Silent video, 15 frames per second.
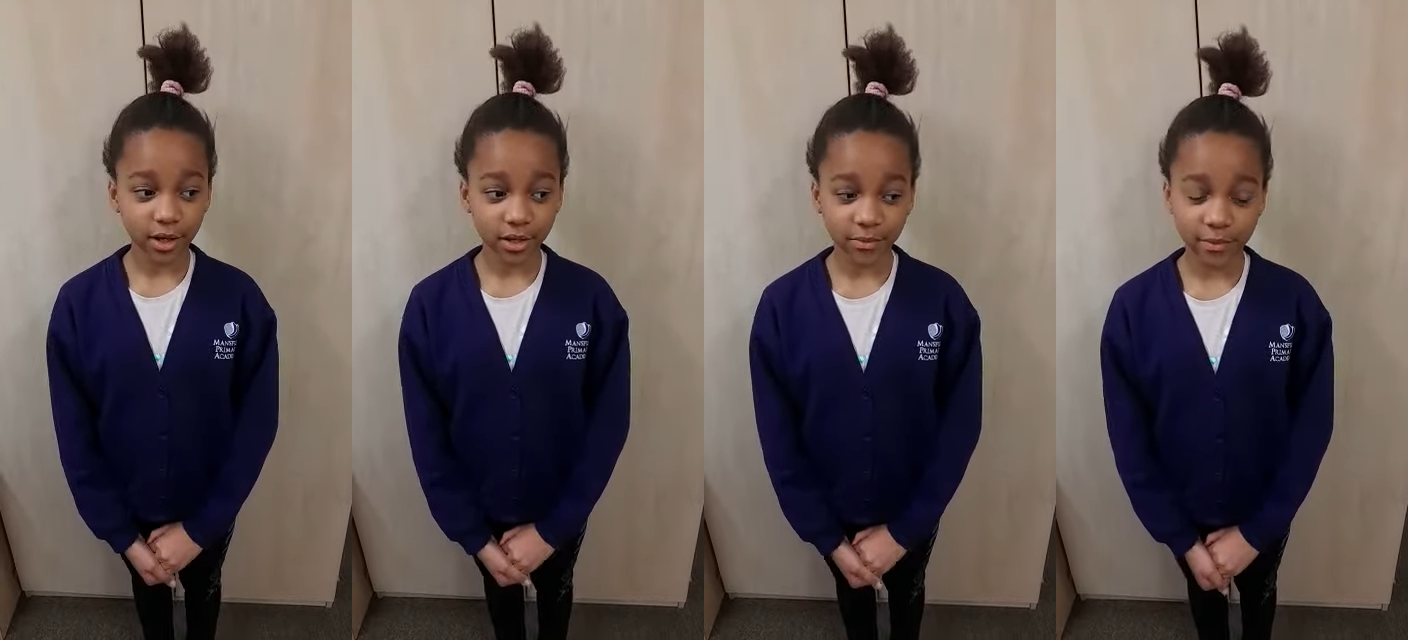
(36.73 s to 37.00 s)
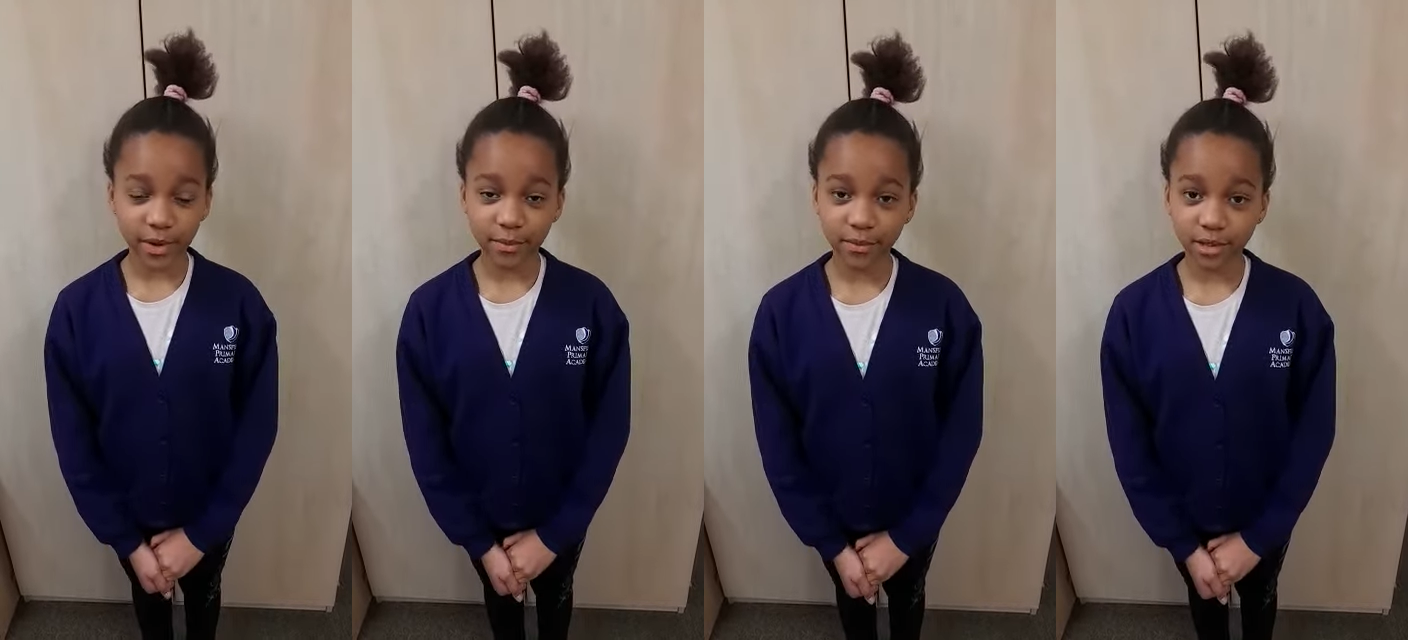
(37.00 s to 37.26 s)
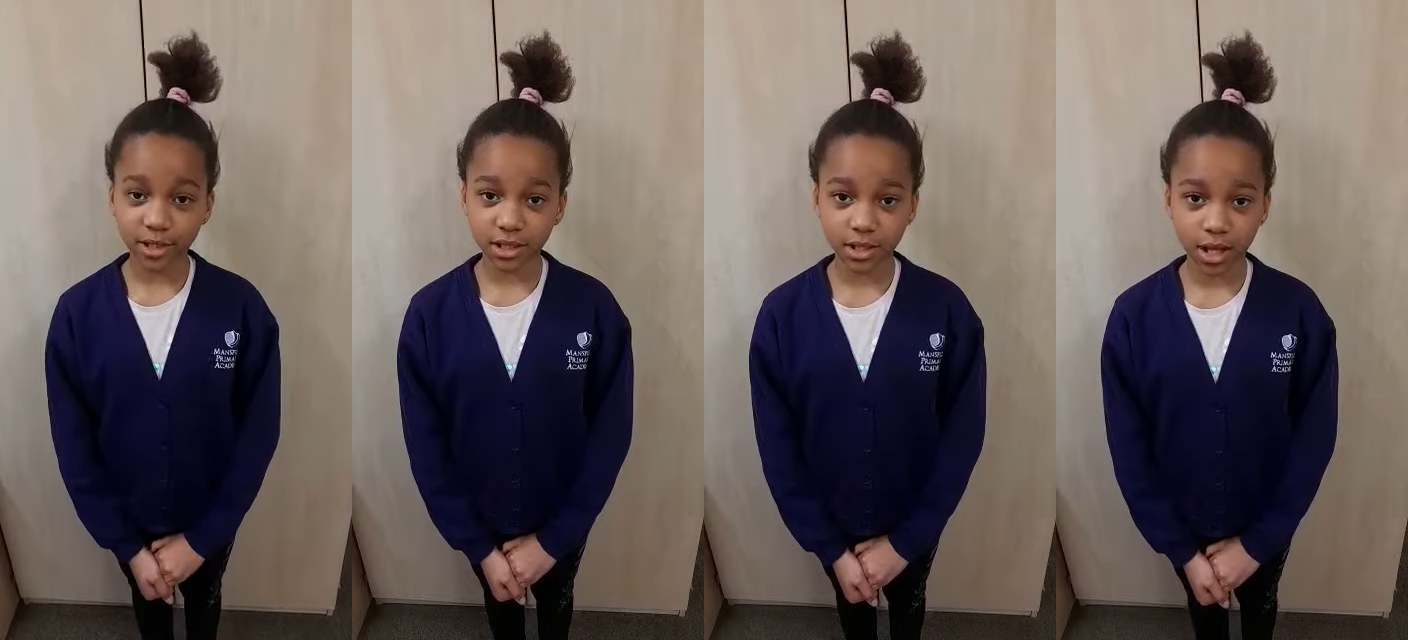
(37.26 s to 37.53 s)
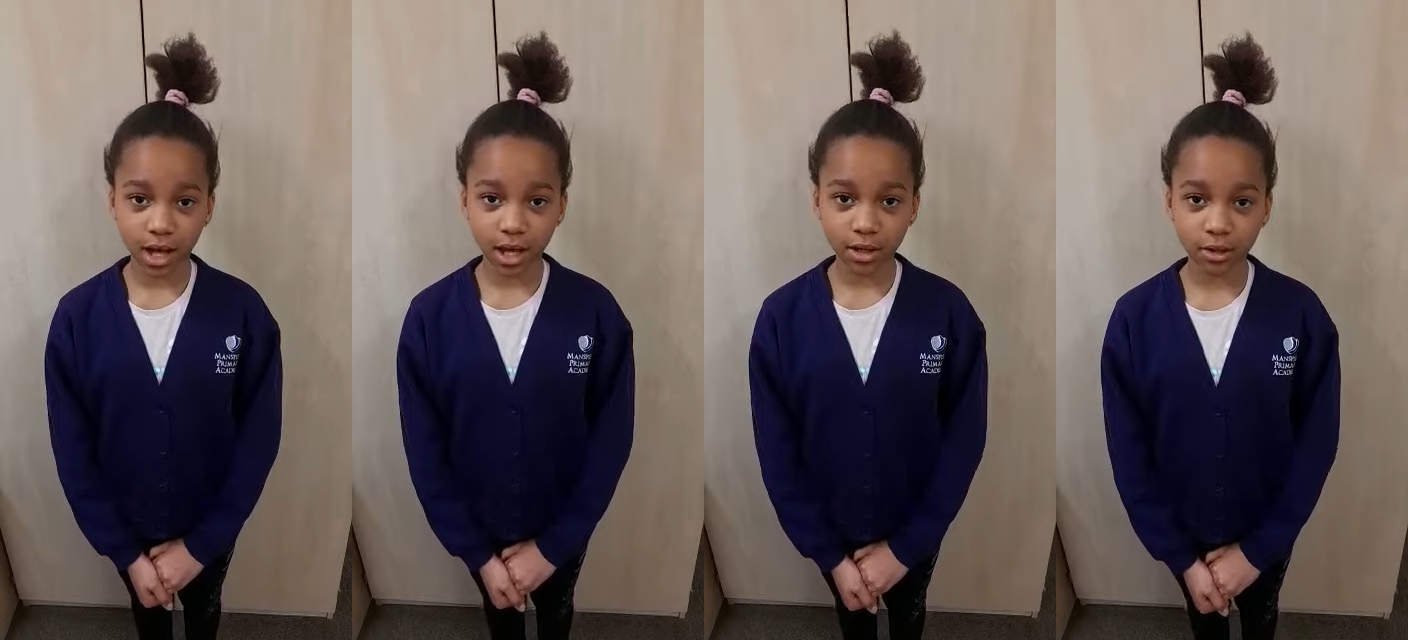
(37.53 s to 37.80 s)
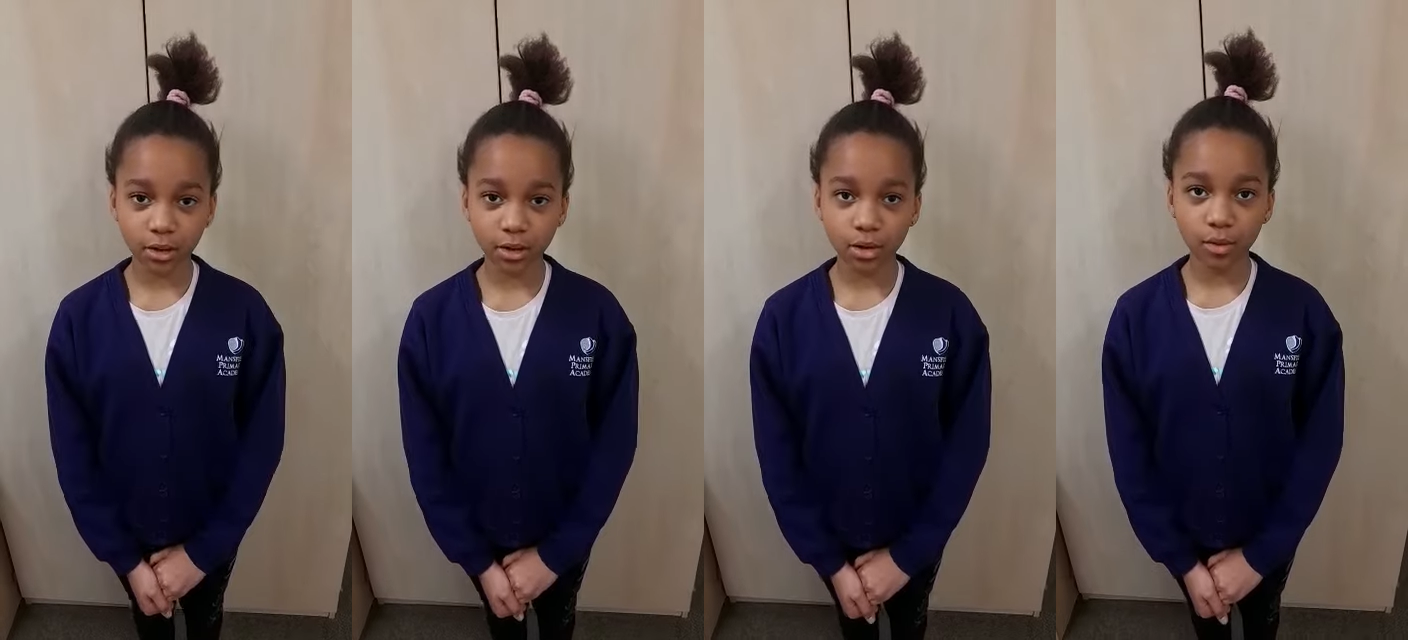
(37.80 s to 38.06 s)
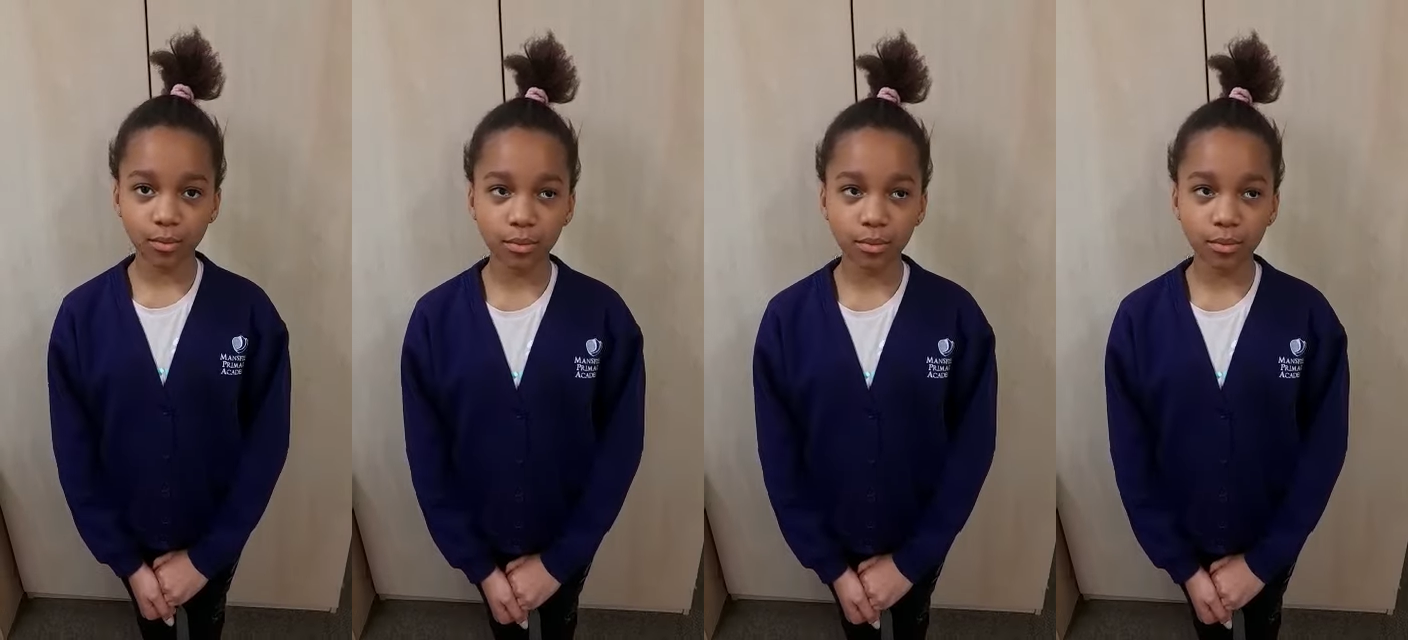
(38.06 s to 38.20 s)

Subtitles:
other people's style.